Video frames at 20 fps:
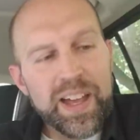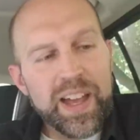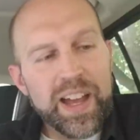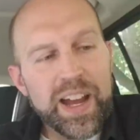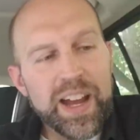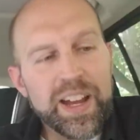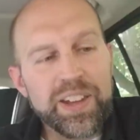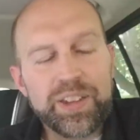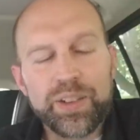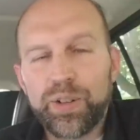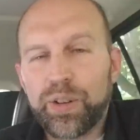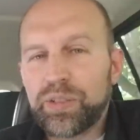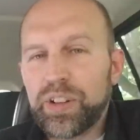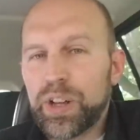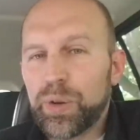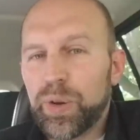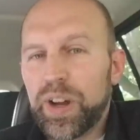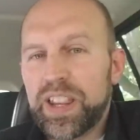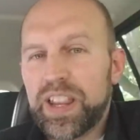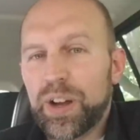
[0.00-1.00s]
And the
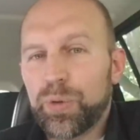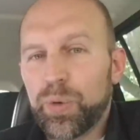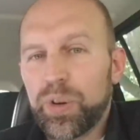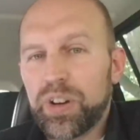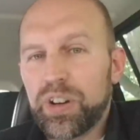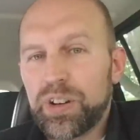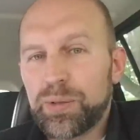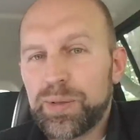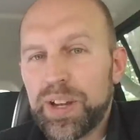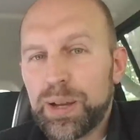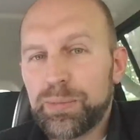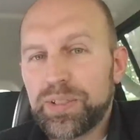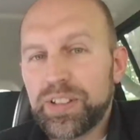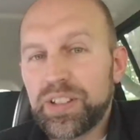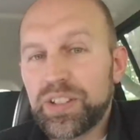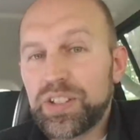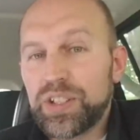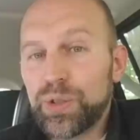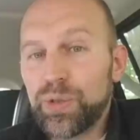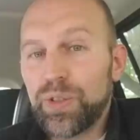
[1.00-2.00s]
only way that we're going to be able
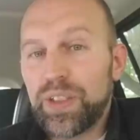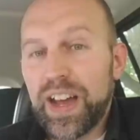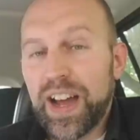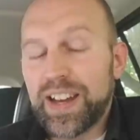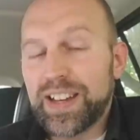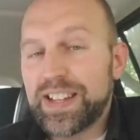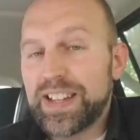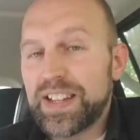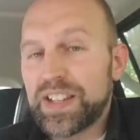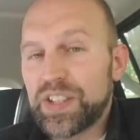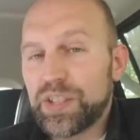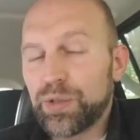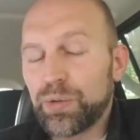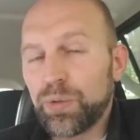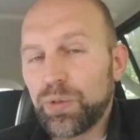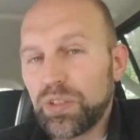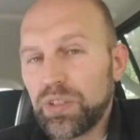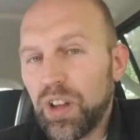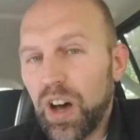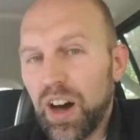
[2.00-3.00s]
to do that is
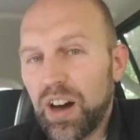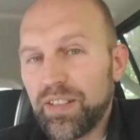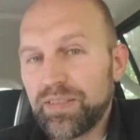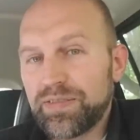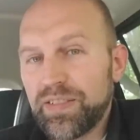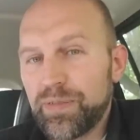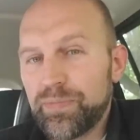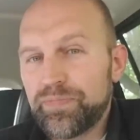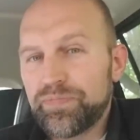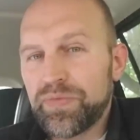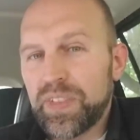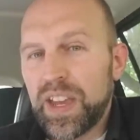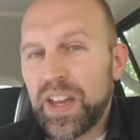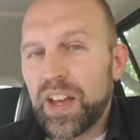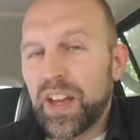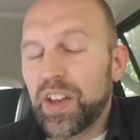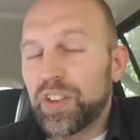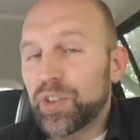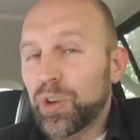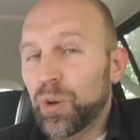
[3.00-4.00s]
through love.
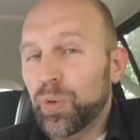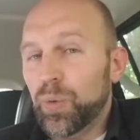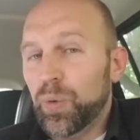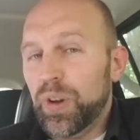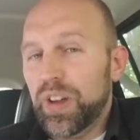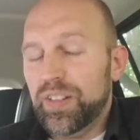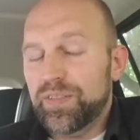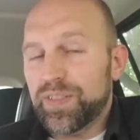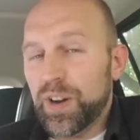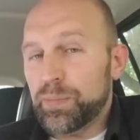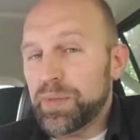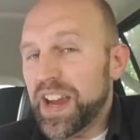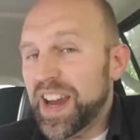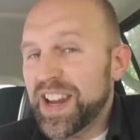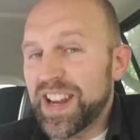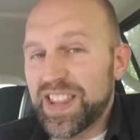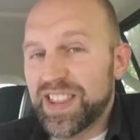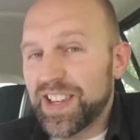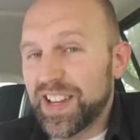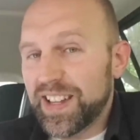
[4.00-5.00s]
So, from
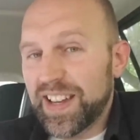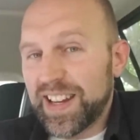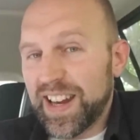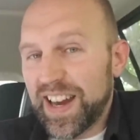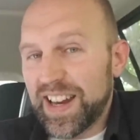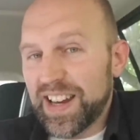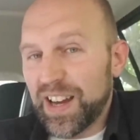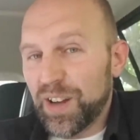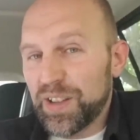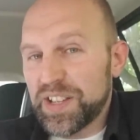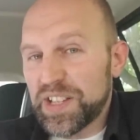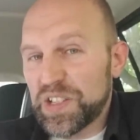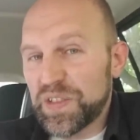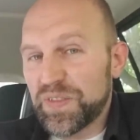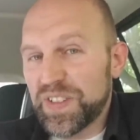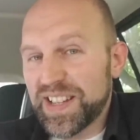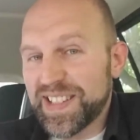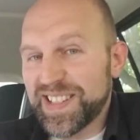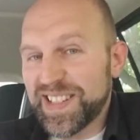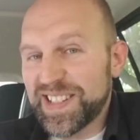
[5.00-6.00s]
anything I got out of
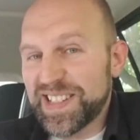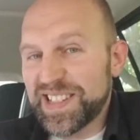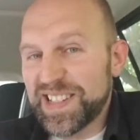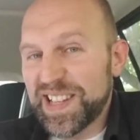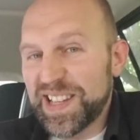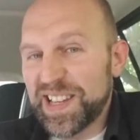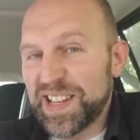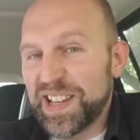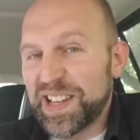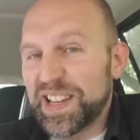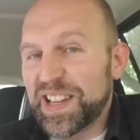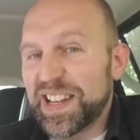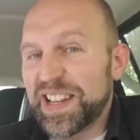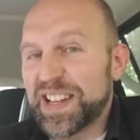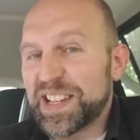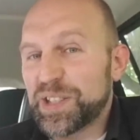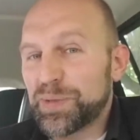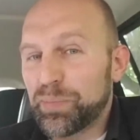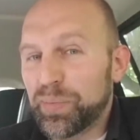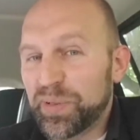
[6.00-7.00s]
this visit,
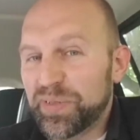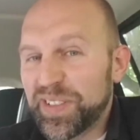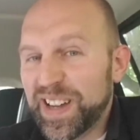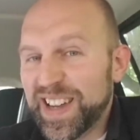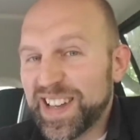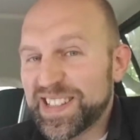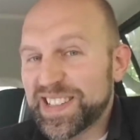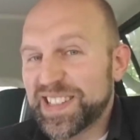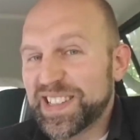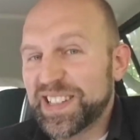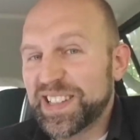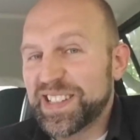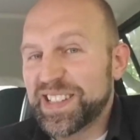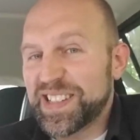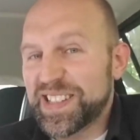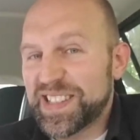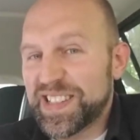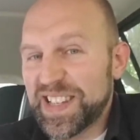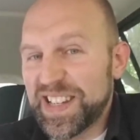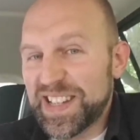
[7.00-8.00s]
it's plant
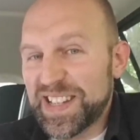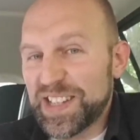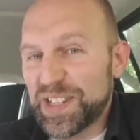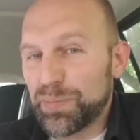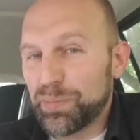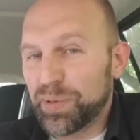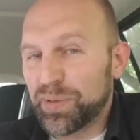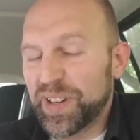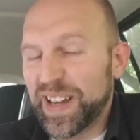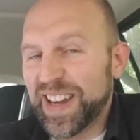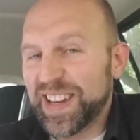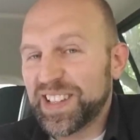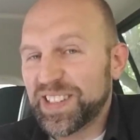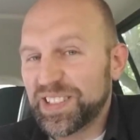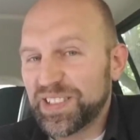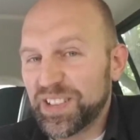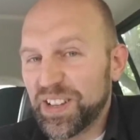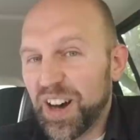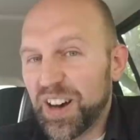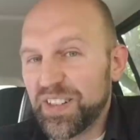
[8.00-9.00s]
seeds,
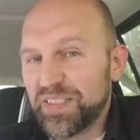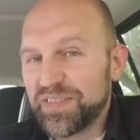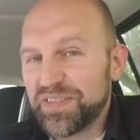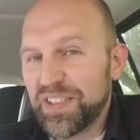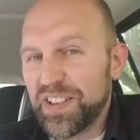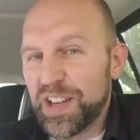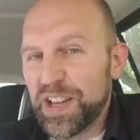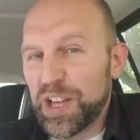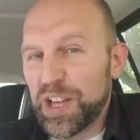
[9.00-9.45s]
plant love,